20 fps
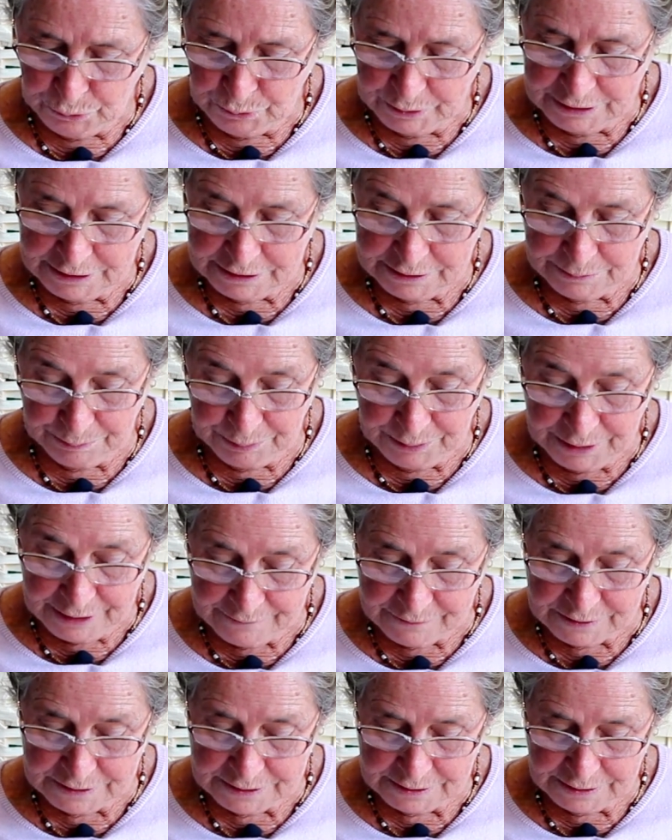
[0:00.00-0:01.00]
in his
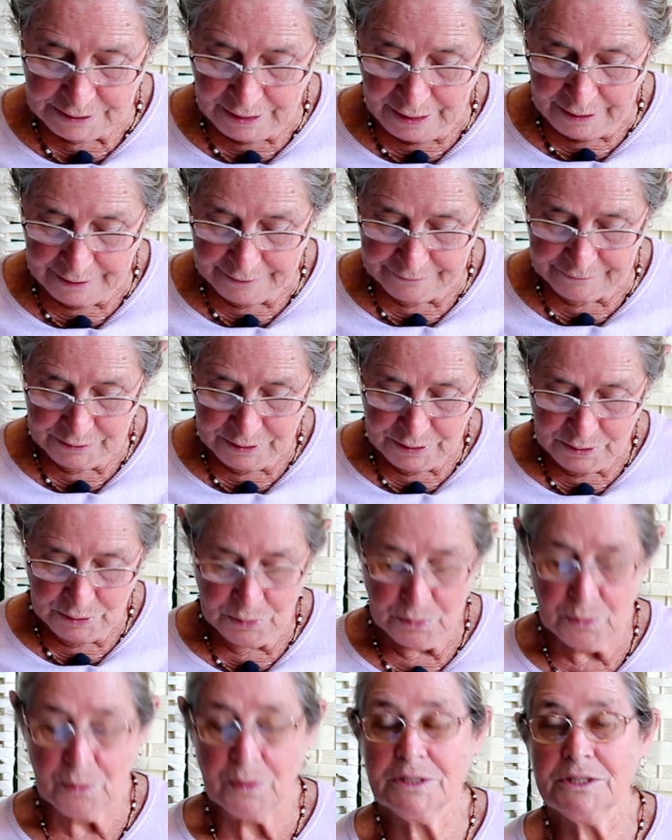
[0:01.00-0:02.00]
previous life
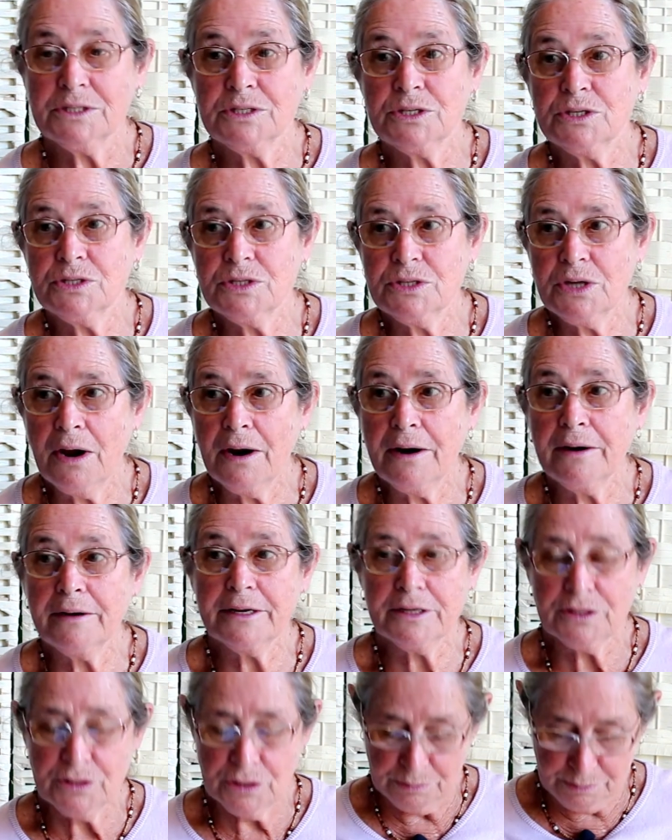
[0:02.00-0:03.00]
was
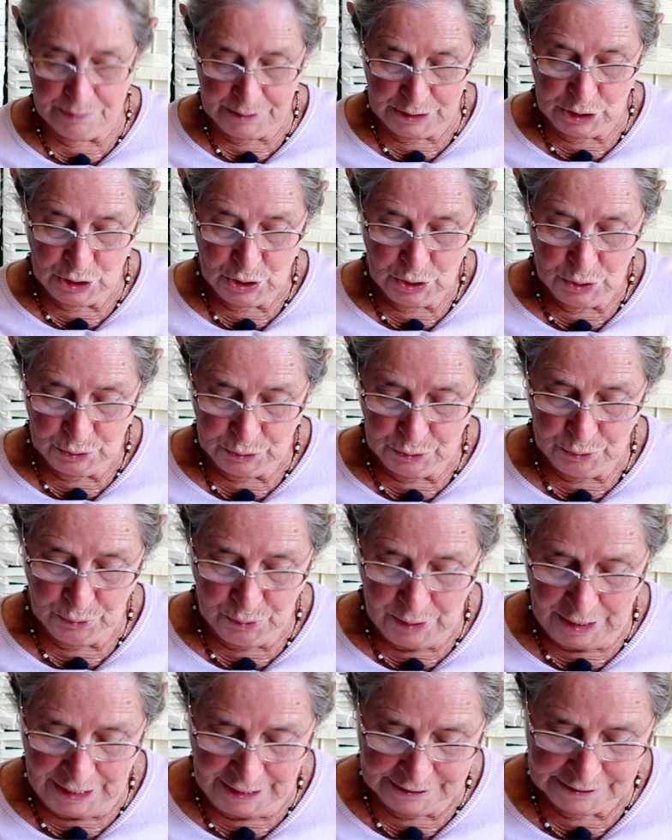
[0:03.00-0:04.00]
desiring to be
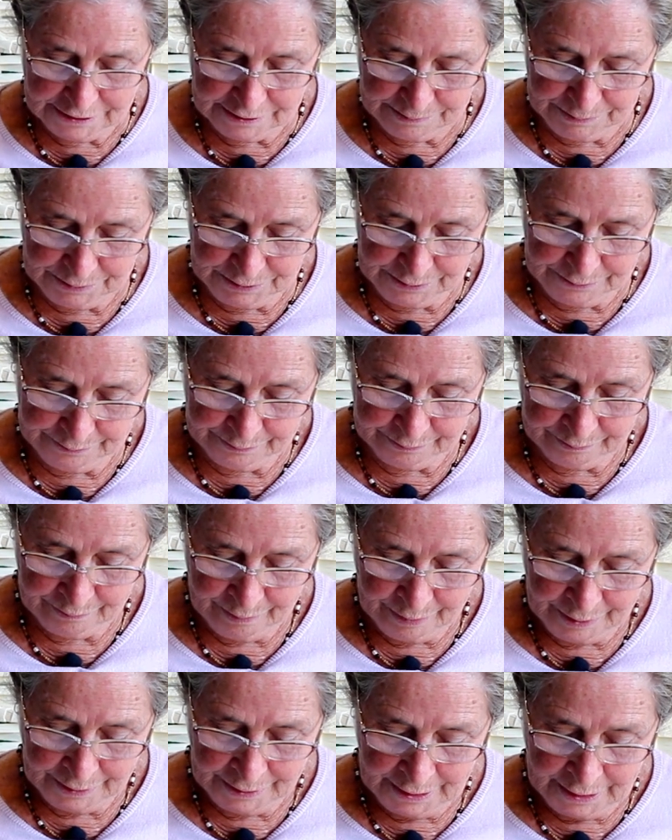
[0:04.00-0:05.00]
your husband.
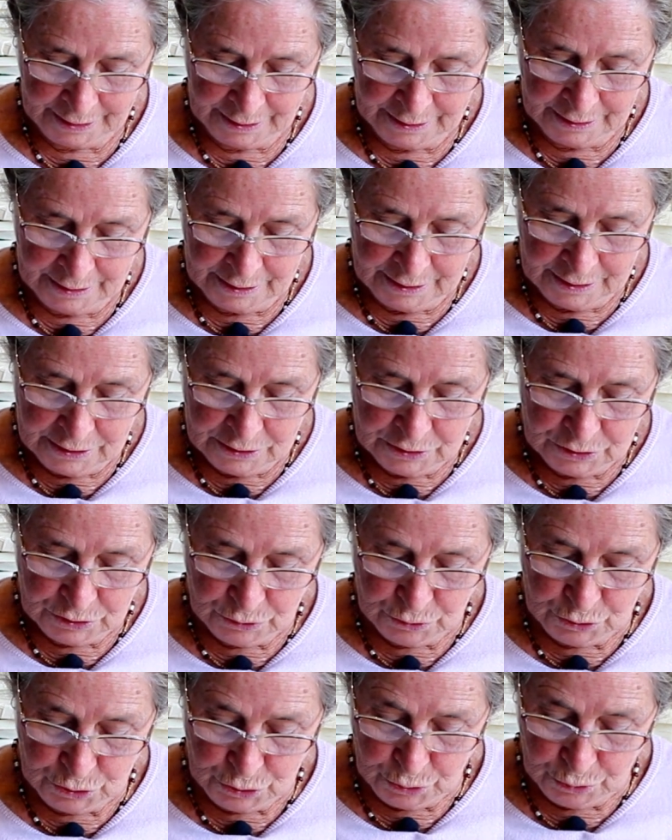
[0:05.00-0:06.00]

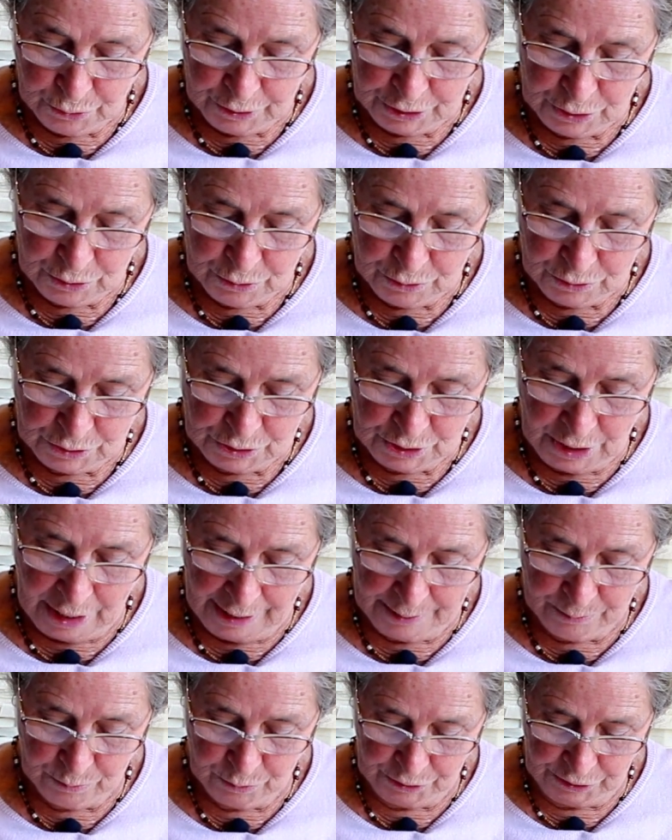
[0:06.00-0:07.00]
So during your
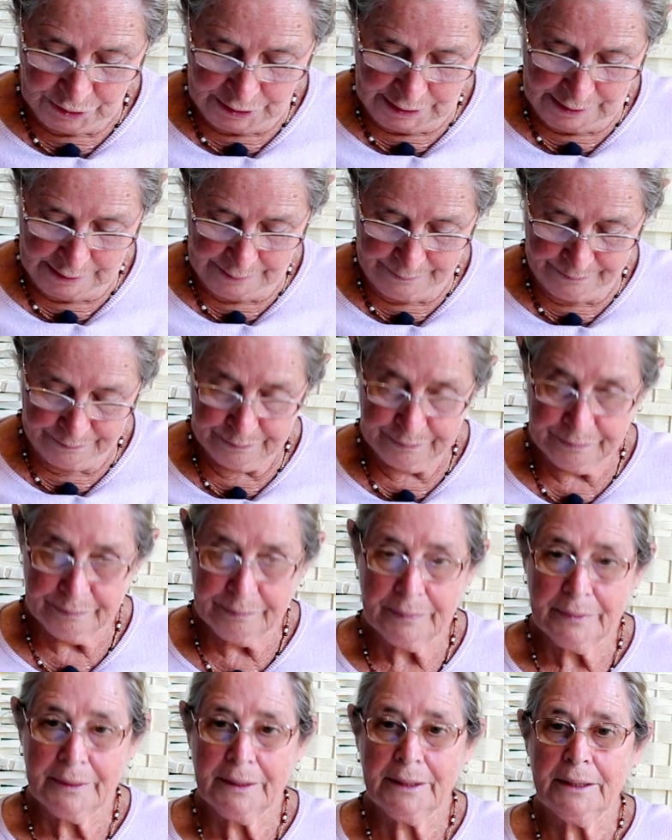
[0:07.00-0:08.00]
time with him,
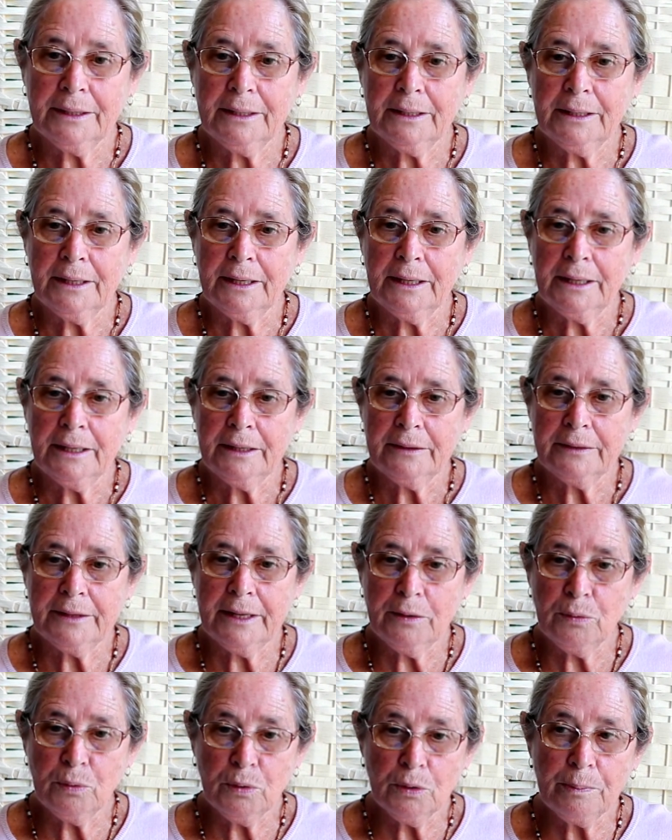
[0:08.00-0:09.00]

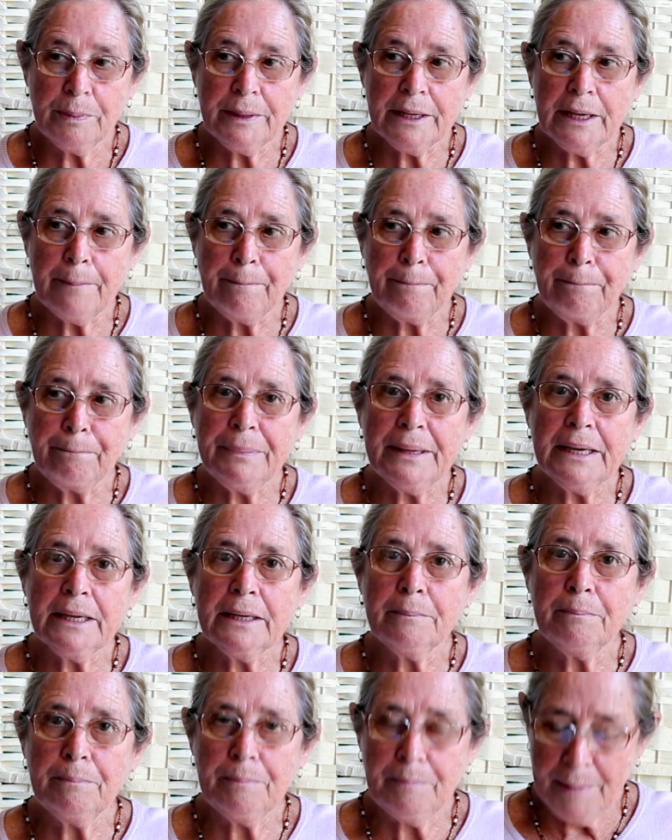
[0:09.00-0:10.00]
there will be a big
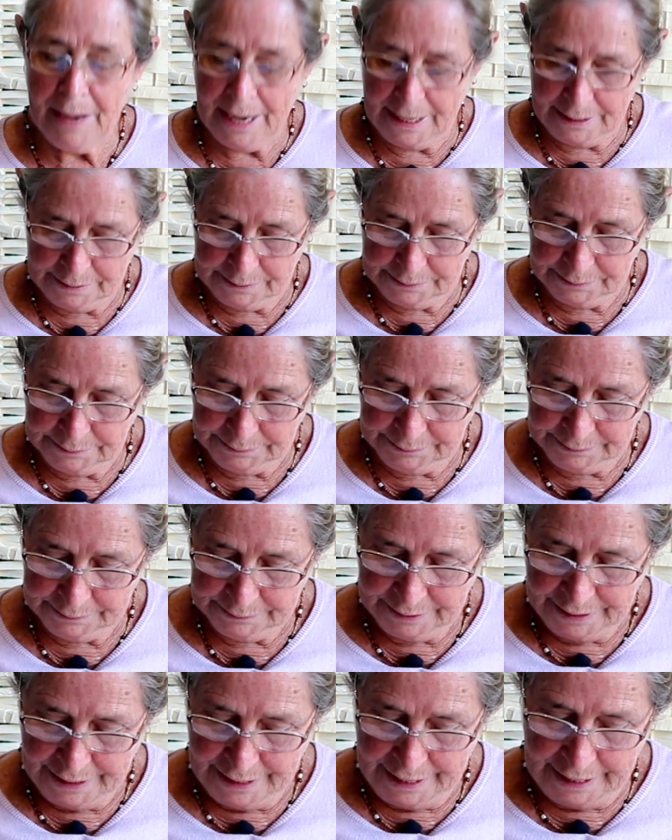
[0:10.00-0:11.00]
battle
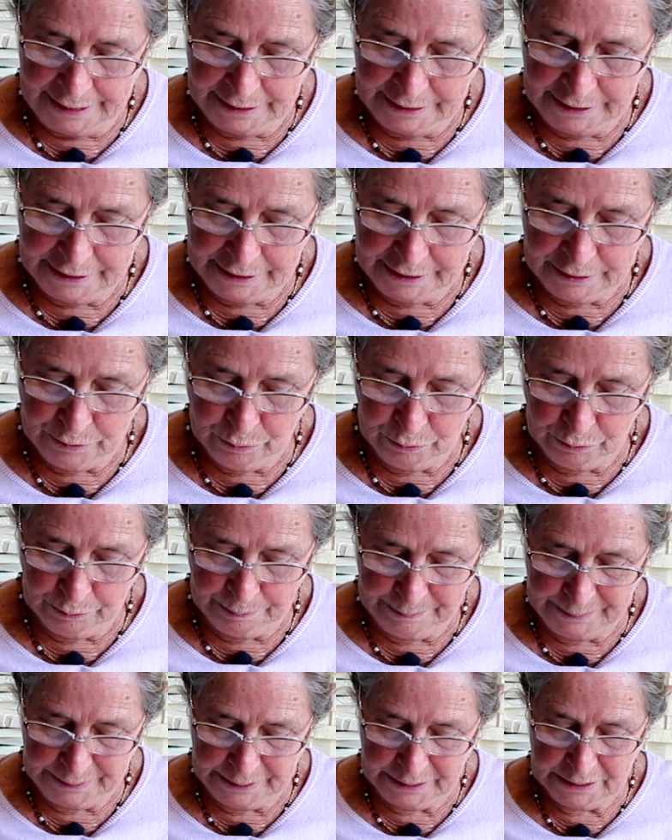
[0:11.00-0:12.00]
and he will
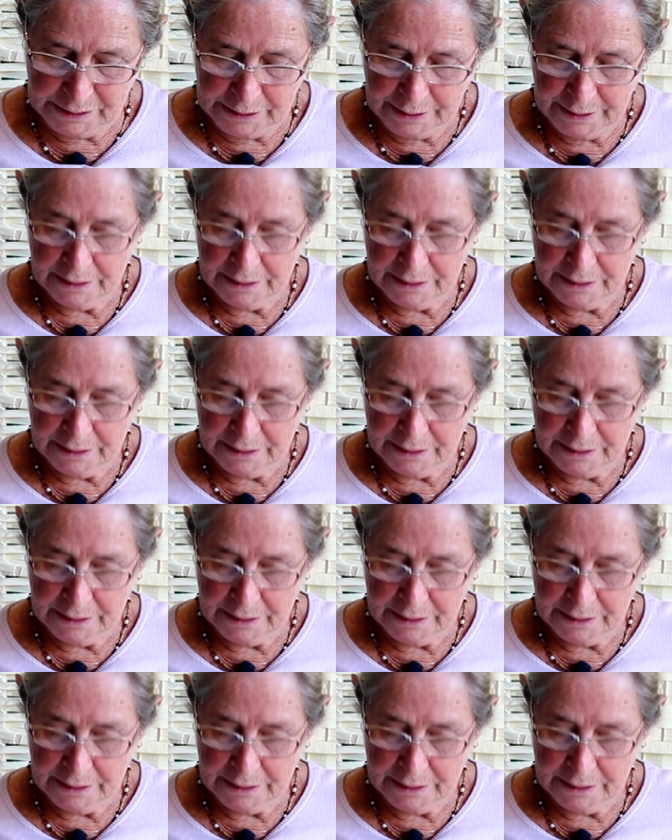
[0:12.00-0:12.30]
be